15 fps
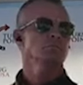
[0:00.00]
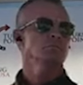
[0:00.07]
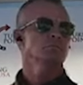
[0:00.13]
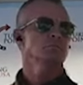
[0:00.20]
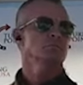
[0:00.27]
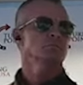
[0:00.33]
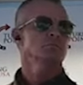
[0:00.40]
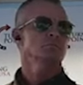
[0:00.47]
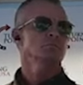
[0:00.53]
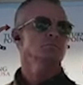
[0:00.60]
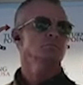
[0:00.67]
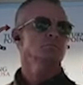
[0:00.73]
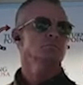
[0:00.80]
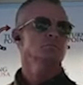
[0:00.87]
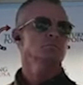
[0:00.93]

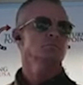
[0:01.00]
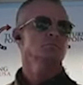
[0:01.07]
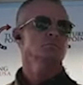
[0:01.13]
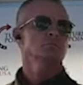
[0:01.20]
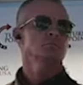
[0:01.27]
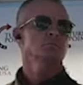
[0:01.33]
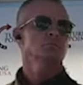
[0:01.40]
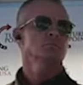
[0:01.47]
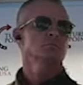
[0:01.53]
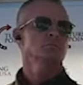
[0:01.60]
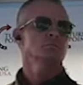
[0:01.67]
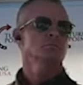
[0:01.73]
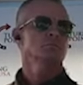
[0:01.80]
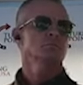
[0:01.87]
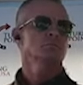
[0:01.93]

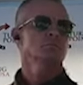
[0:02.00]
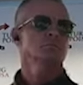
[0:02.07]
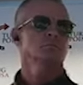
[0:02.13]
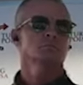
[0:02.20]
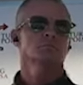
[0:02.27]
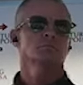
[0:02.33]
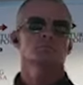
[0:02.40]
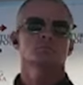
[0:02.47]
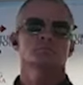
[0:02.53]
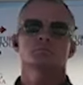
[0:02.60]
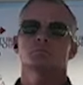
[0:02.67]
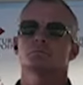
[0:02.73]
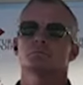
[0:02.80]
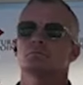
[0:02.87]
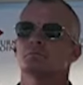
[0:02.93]

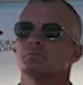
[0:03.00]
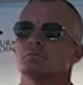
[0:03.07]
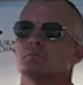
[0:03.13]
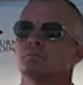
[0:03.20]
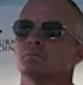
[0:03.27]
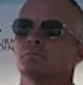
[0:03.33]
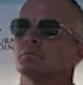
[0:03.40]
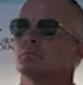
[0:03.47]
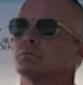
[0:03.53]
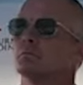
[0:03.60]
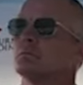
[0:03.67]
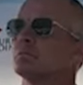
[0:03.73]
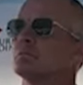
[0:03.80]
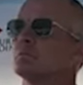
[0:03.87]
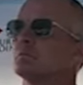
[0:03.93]

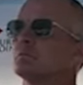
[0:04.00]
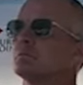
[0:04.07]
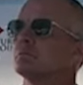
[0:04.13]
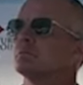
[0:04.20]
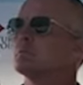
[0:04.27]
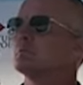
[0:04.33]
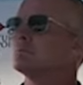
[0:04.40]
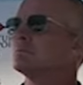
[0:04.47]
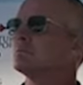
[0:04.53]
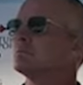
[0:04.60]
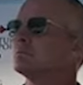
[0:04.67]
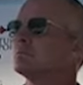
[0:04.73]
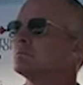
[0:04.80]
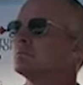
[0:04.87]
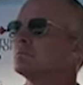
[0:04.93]

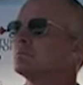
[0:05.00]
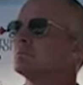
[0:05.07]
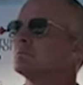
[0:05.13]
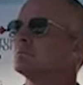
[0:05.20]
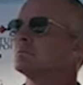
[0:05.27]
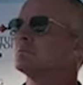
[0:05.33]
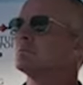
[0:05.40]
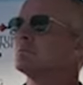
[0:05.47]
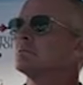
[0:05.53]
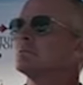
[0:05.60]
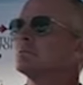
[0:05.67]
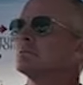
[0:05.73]
This person isn't speaking.